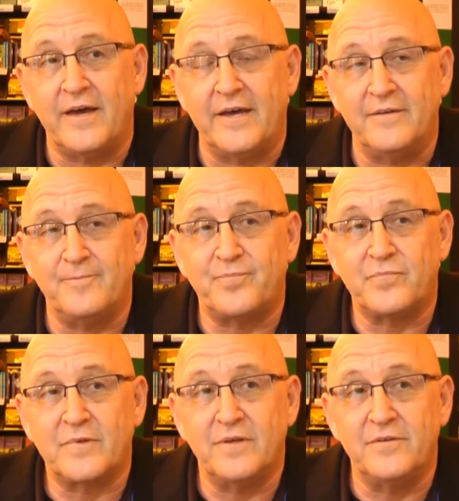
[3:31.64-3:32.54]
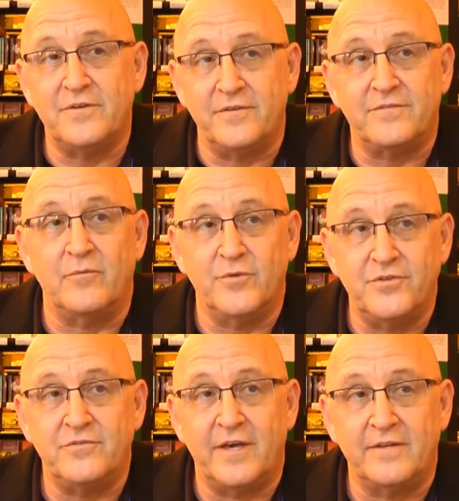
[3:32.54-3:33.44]
and she just said, would
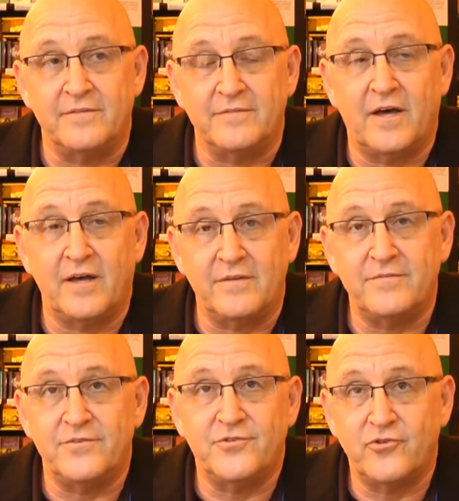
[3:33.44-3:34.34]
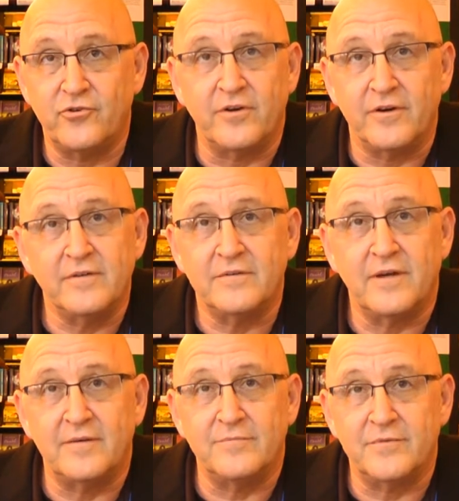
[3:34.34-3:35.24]
you take this on? I said, sure,
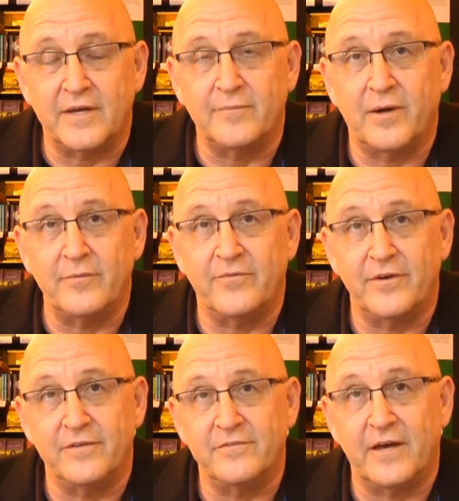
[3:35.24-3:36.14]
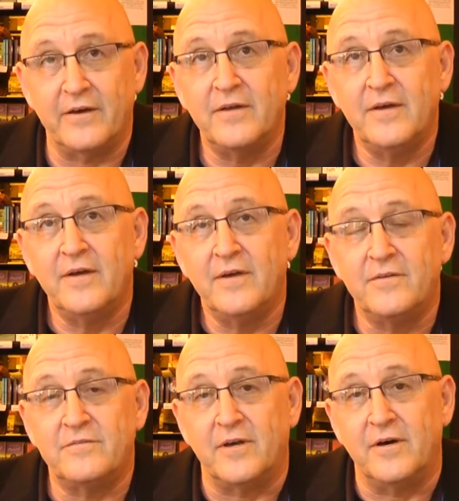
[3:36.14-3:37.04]
I can probably figure this out.
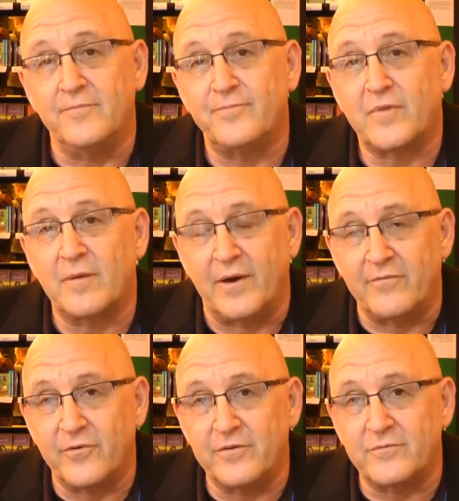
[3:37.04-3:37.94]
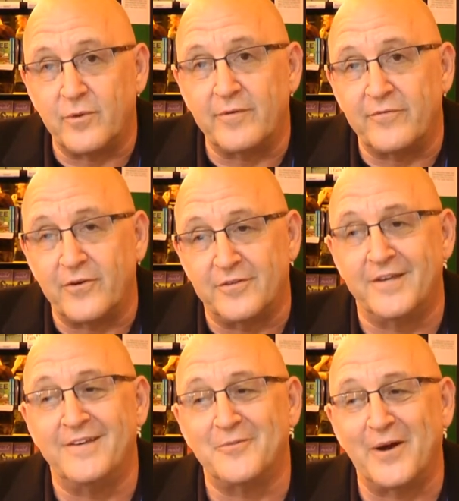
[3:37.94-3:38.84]
So one of my
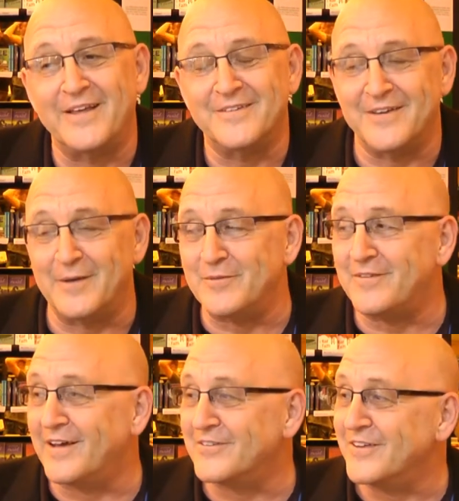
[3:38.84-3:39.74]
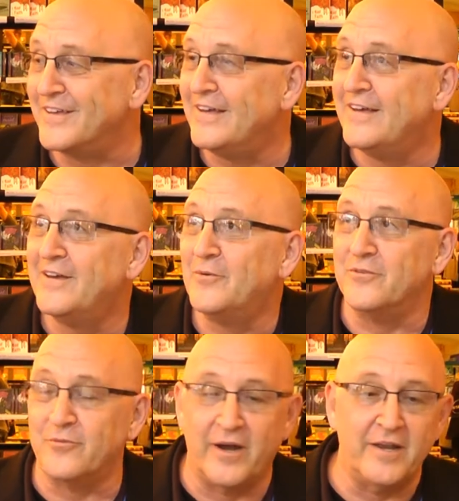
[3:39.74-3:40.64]
first writing assignments actually
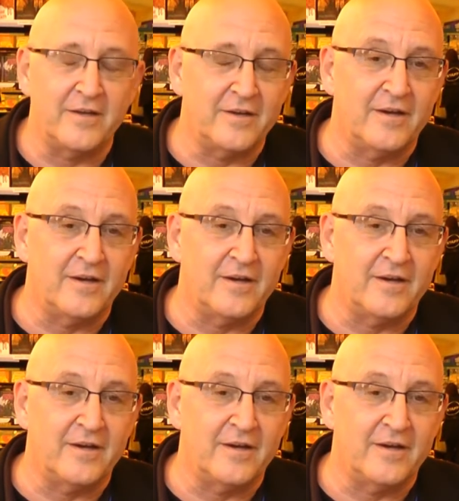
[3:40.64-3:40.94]
was writing